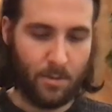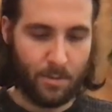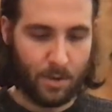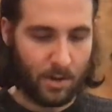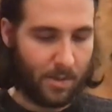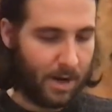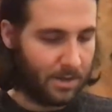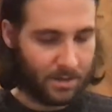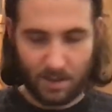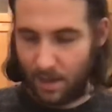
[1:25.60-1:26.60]
Bergamot,
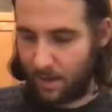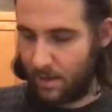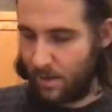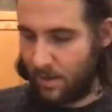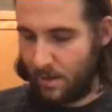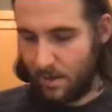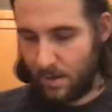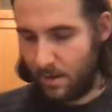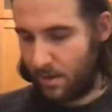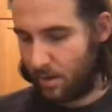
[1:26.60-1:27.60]
it's like
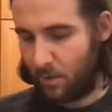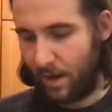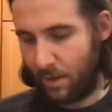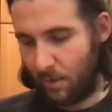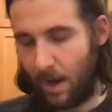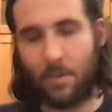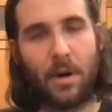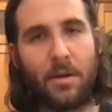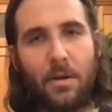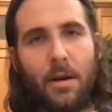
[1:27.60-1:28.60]
the great
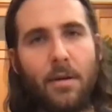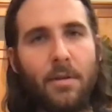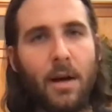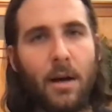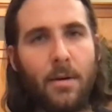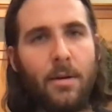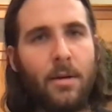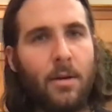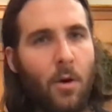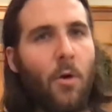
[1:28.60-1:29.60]
grandmother of
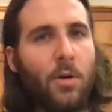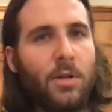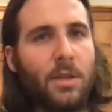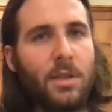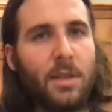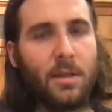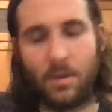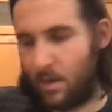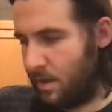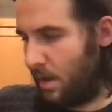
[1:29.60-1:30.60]
oranges and
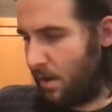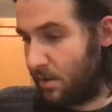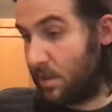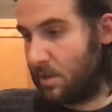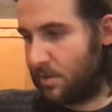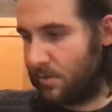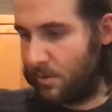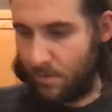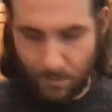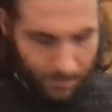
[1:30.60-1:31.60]
citrus fruit.